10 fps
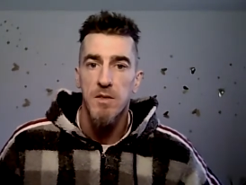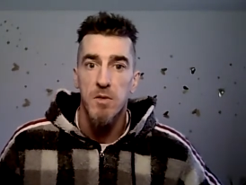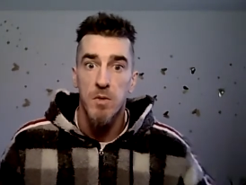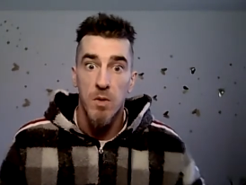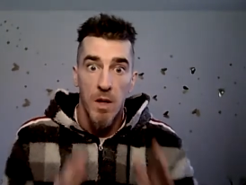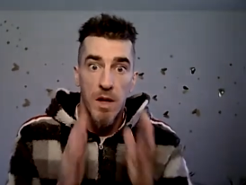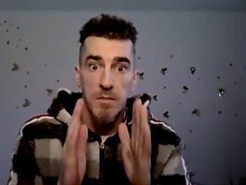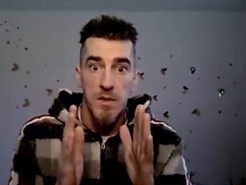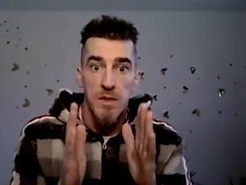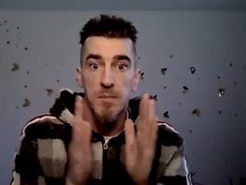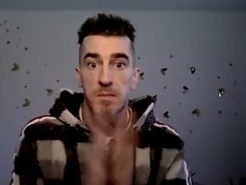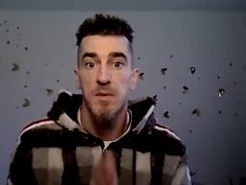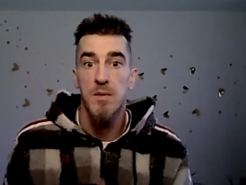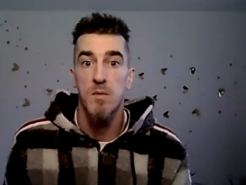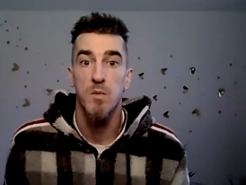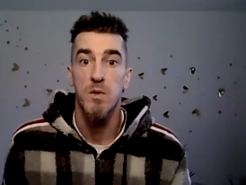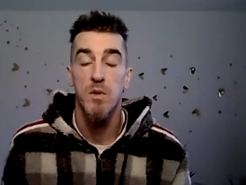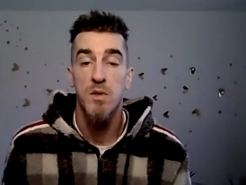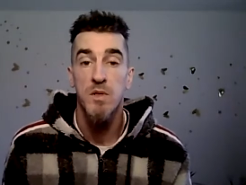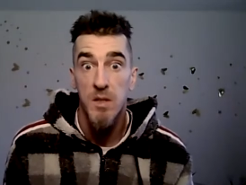You happen to sit
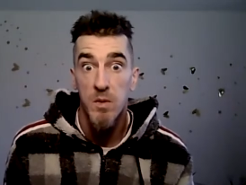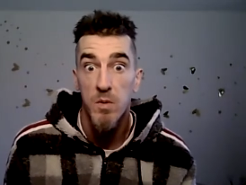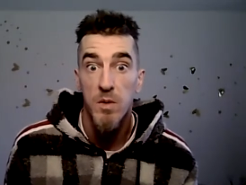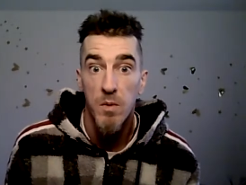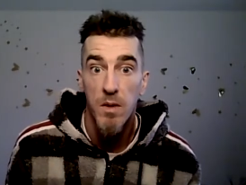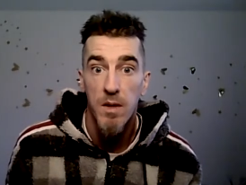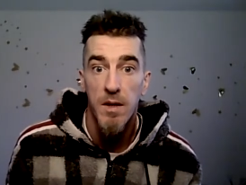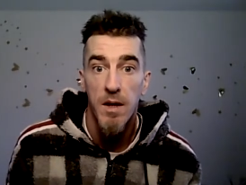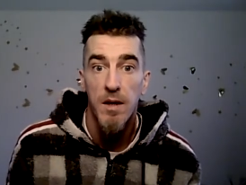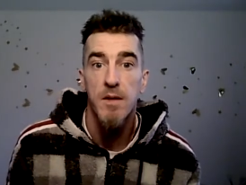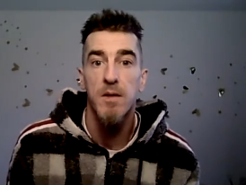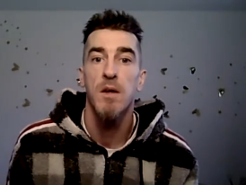where you, are now,